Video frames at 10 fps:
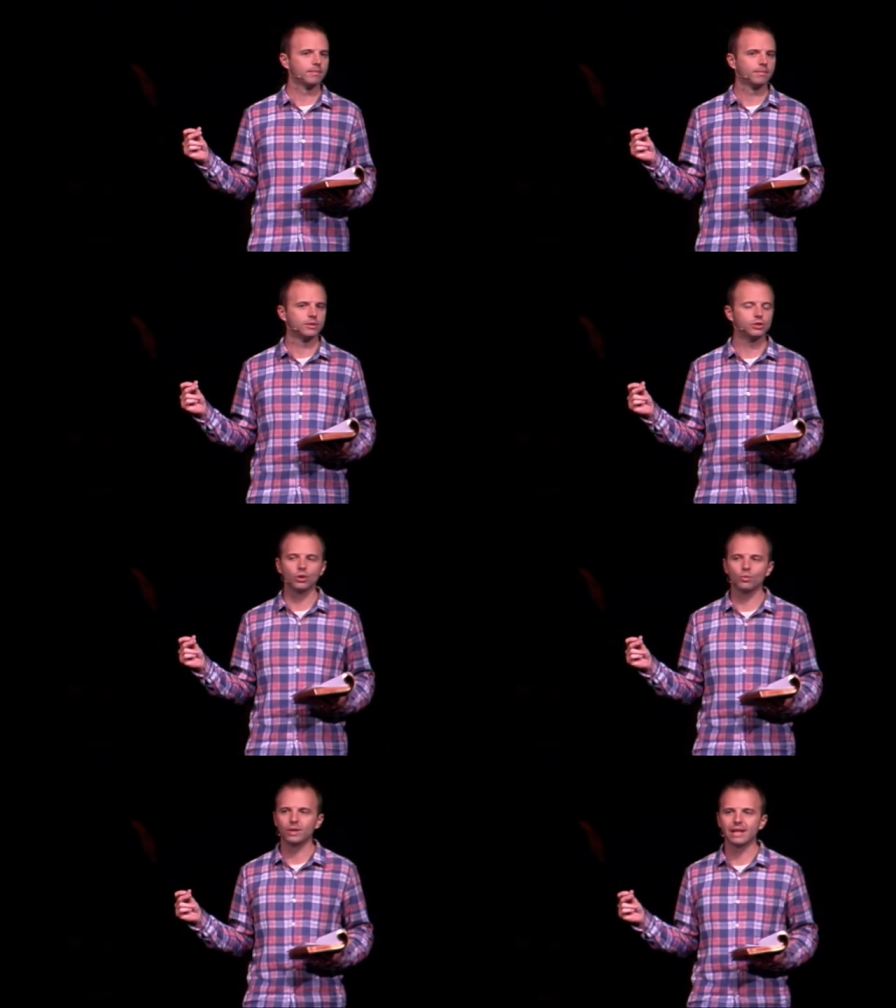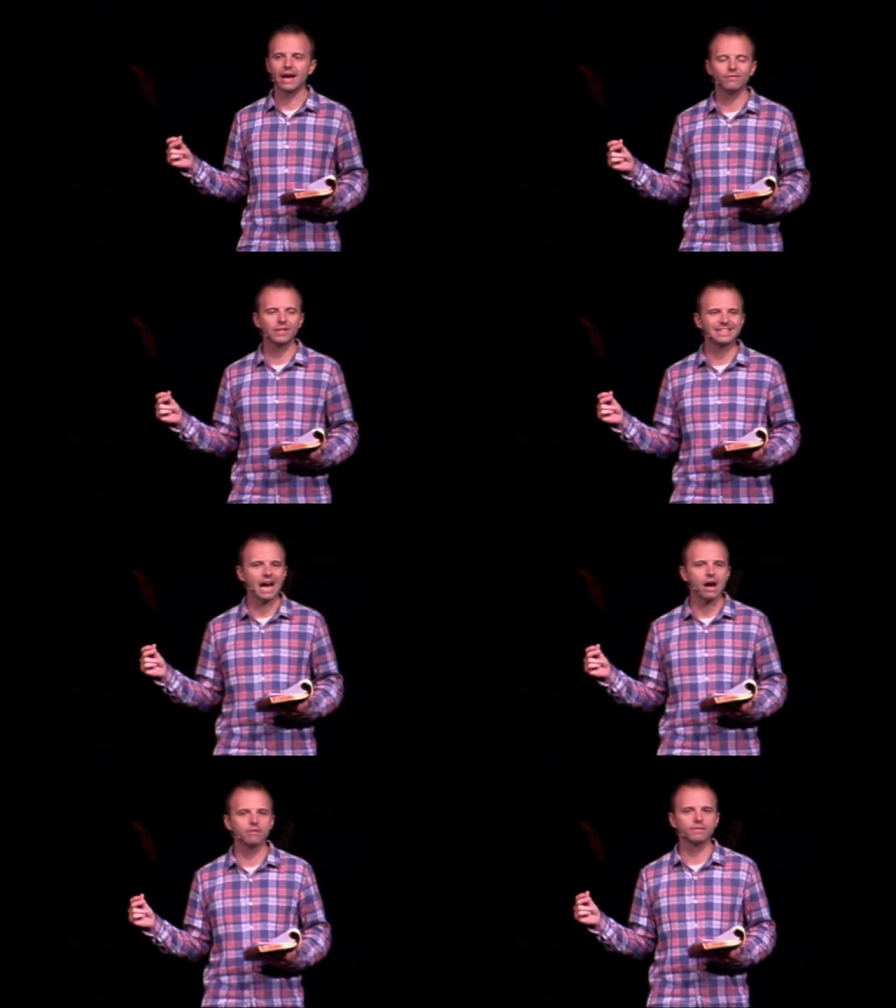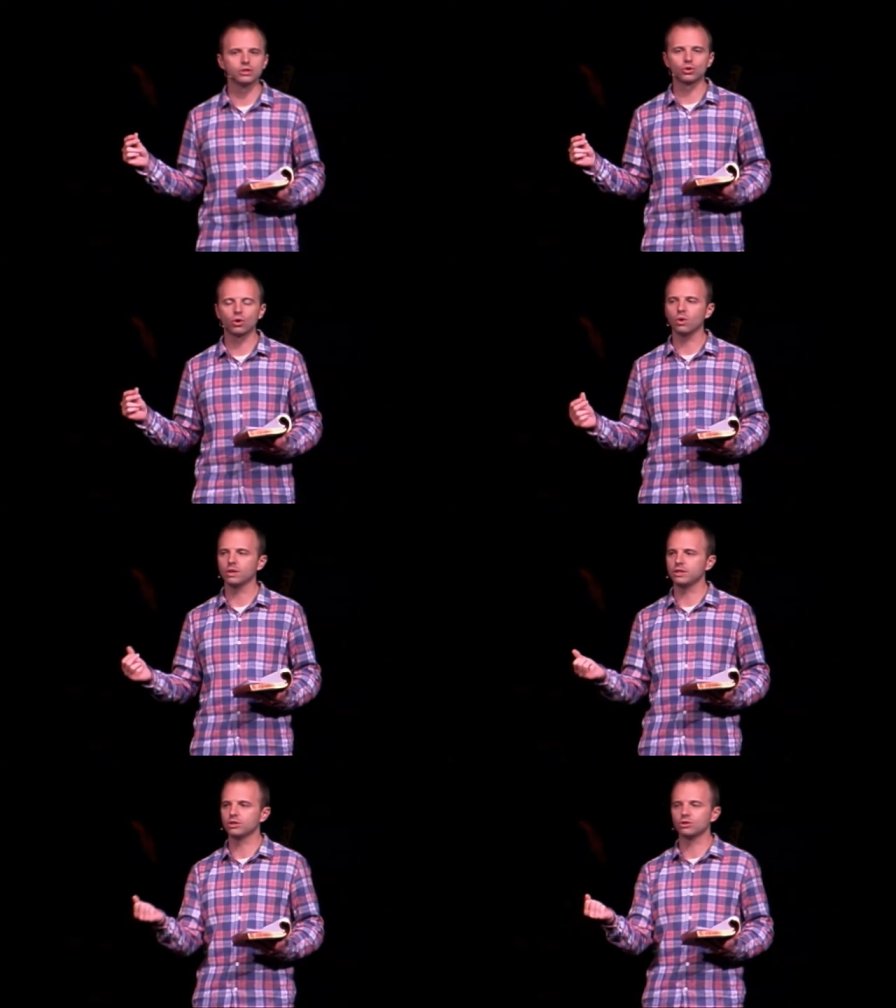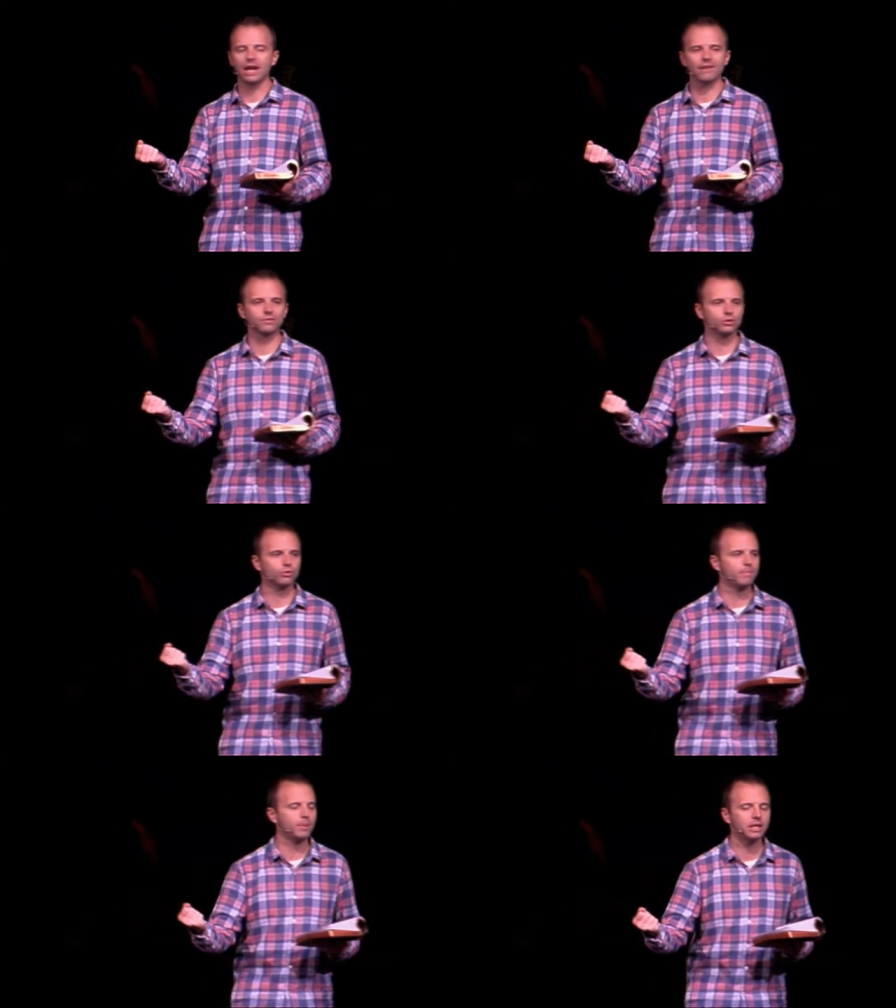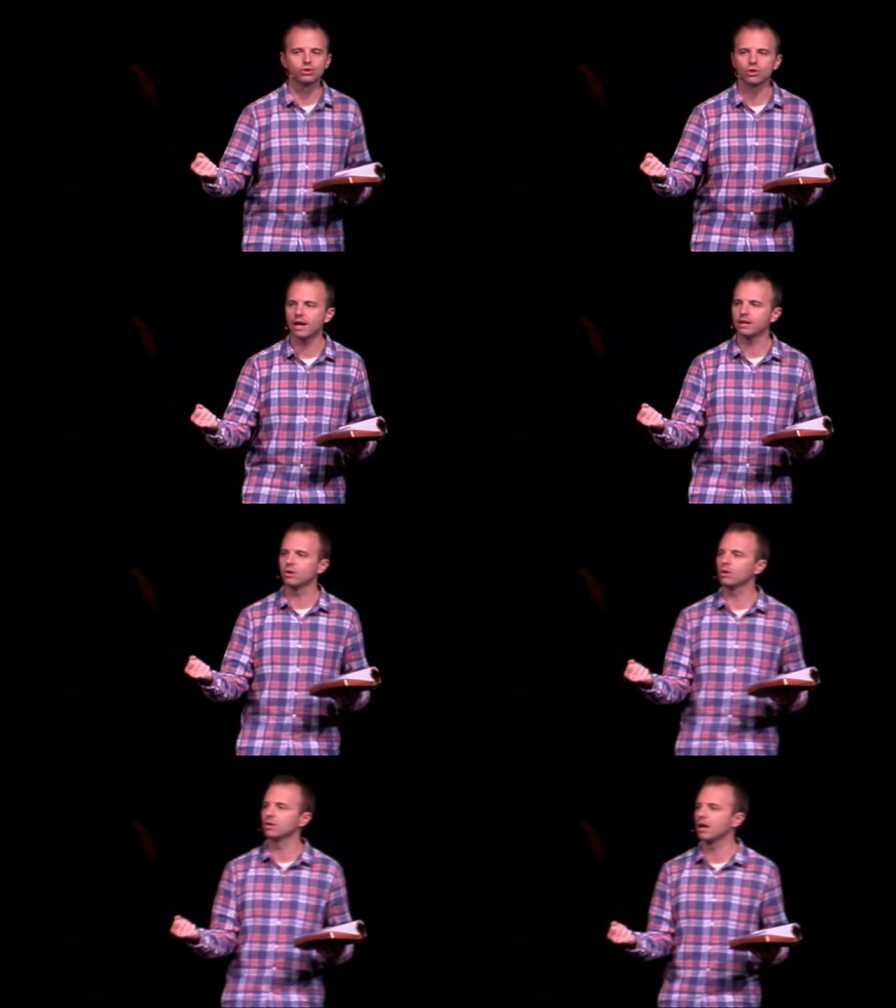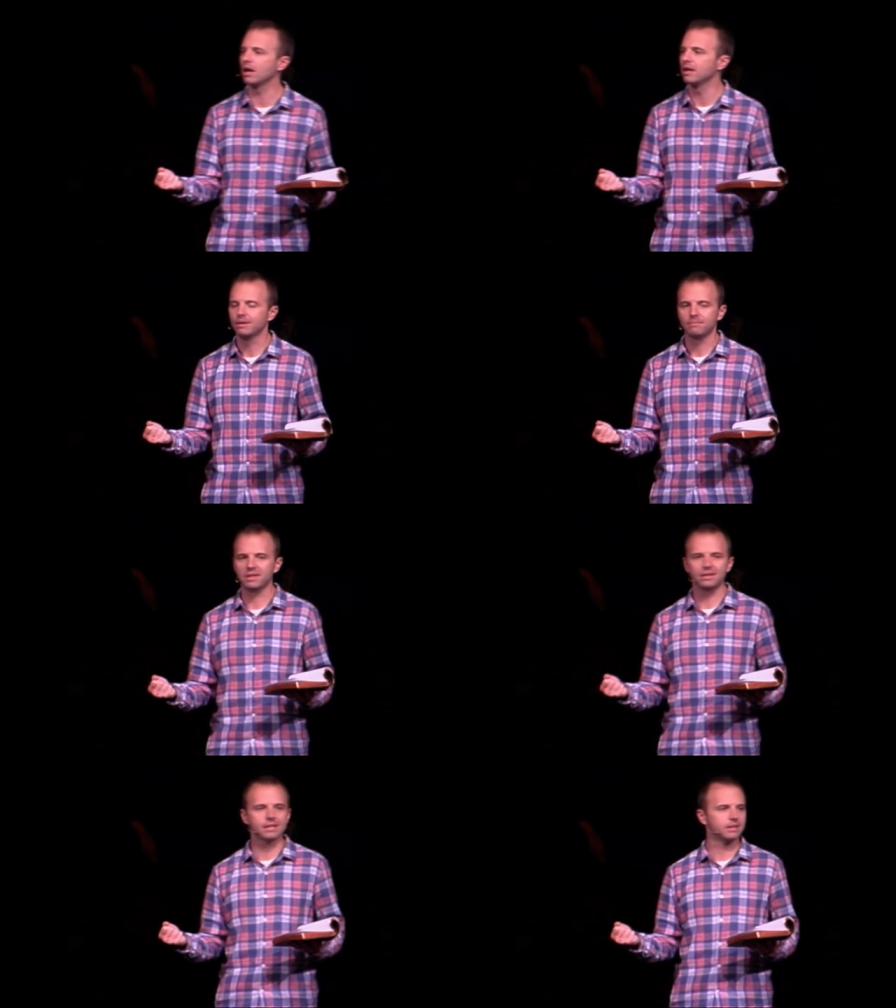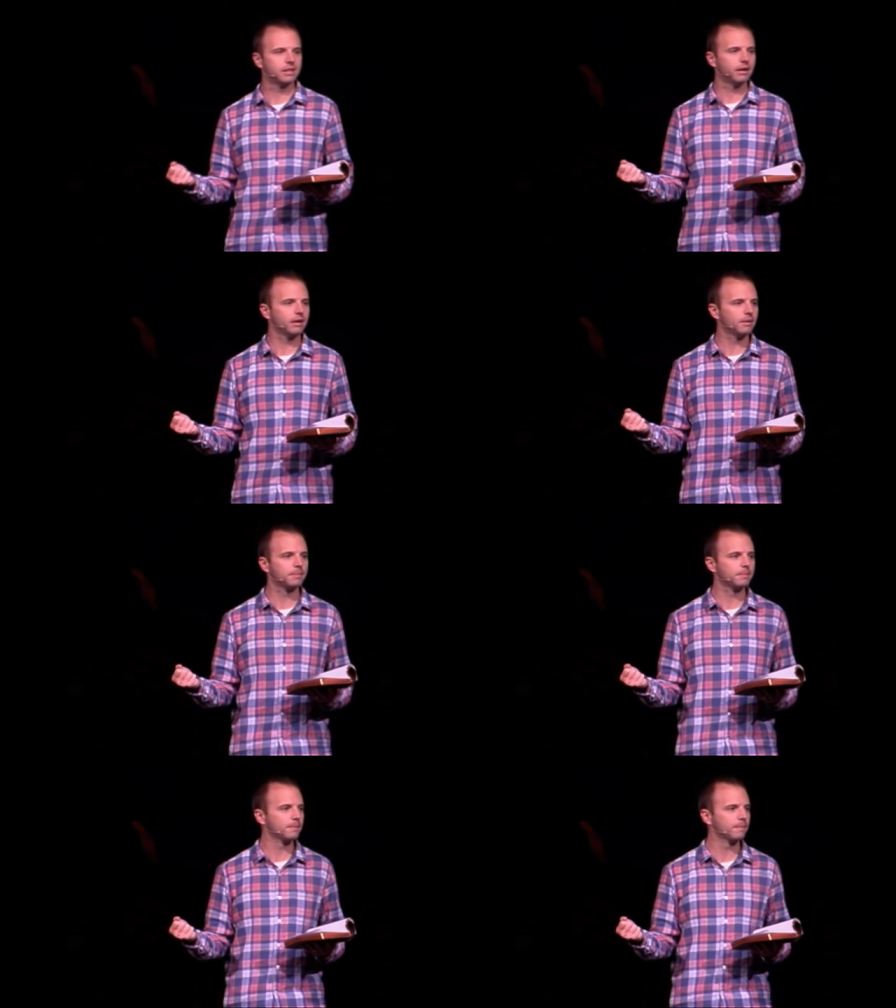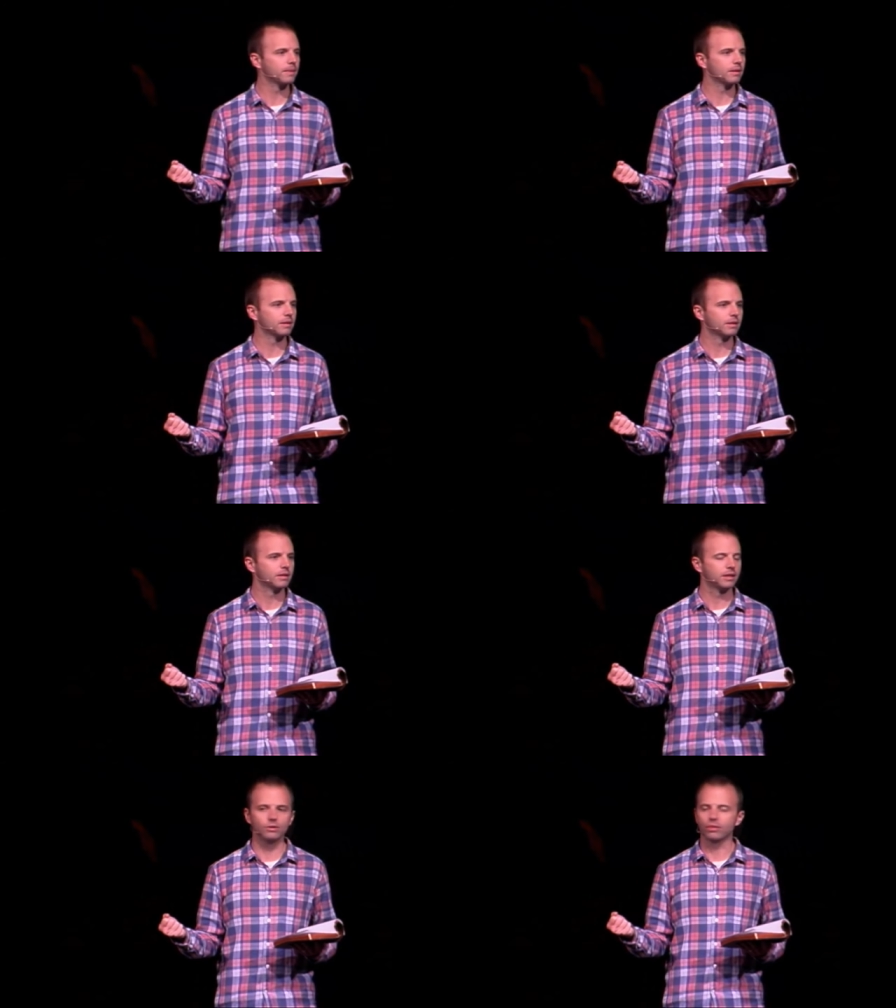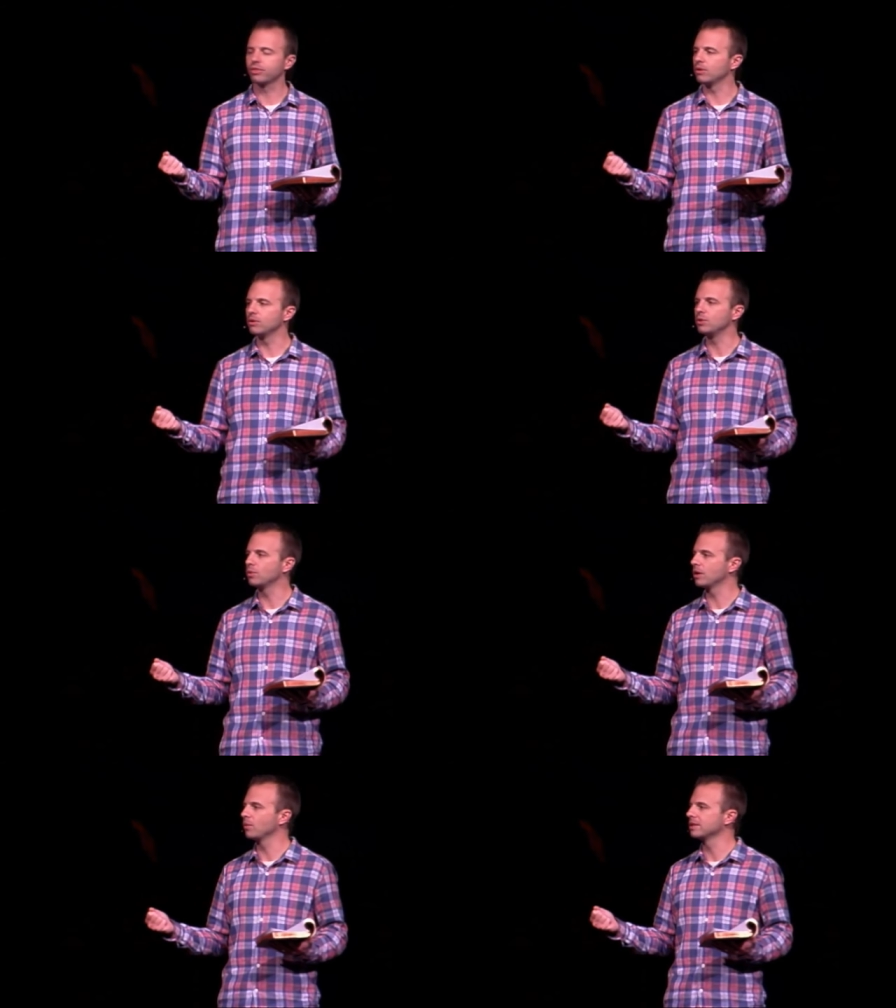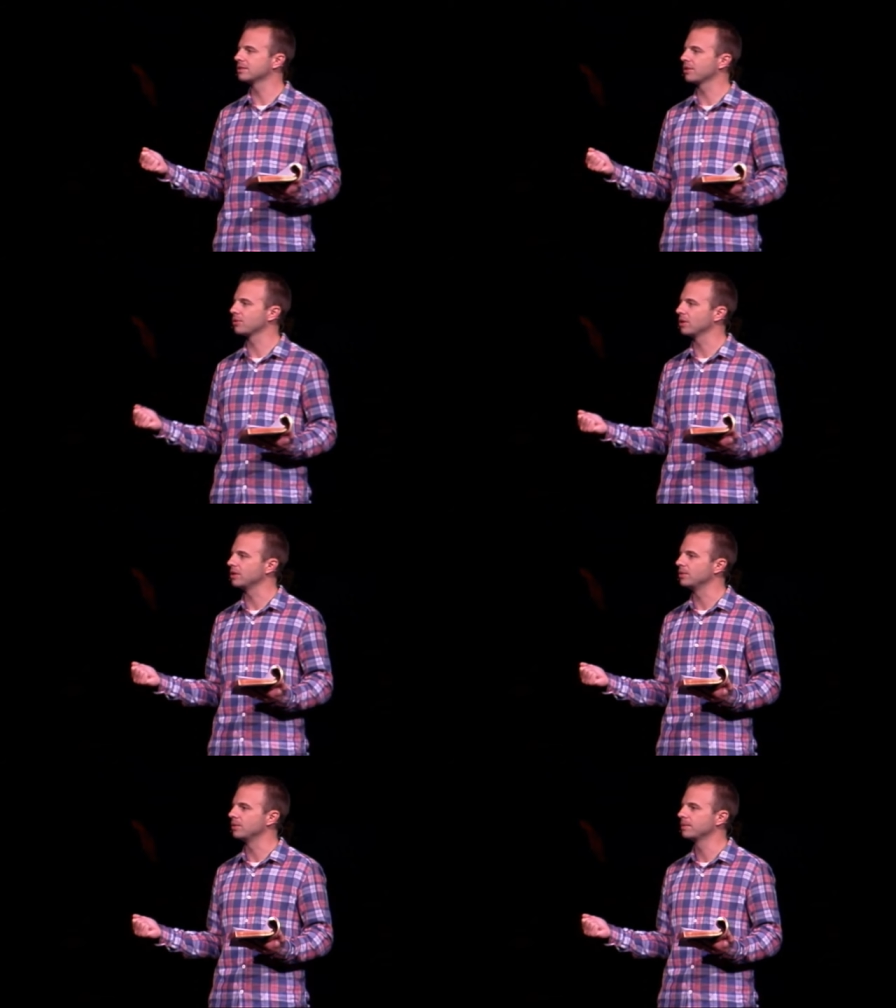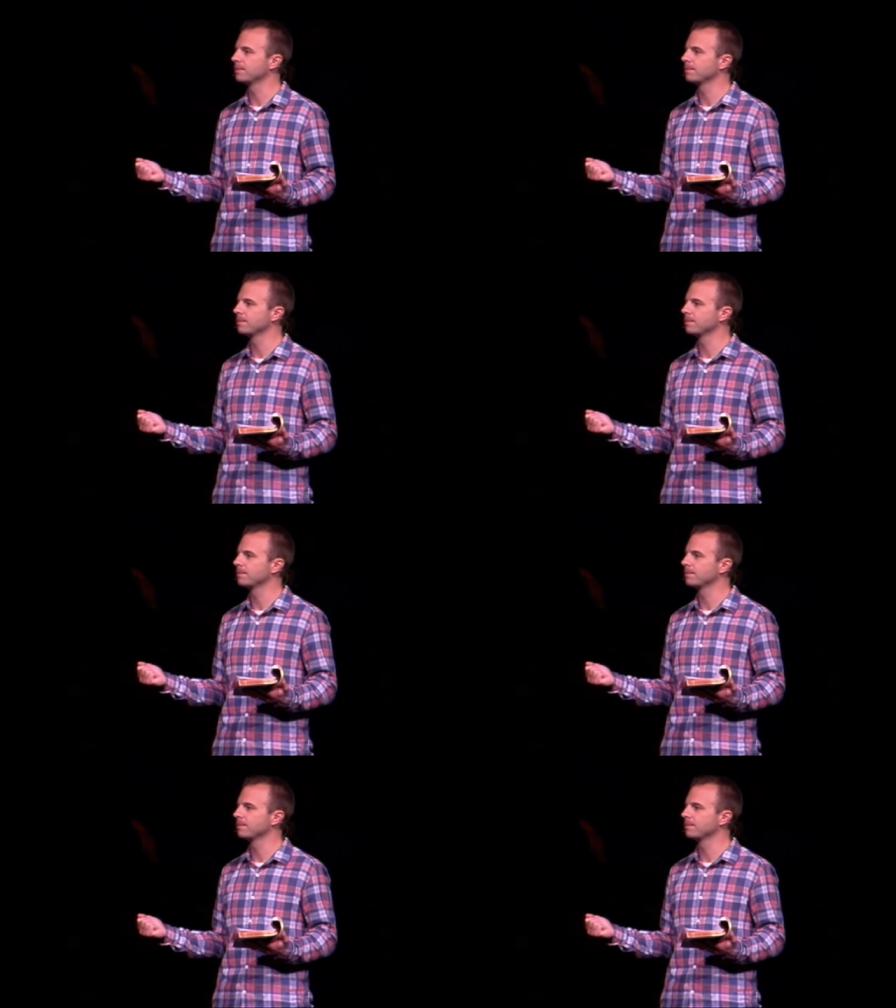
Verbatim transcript: And so when life gets out of control and you're left gripping and trying to hold on, it doesn't care. It'll throw you where it wants to throw you.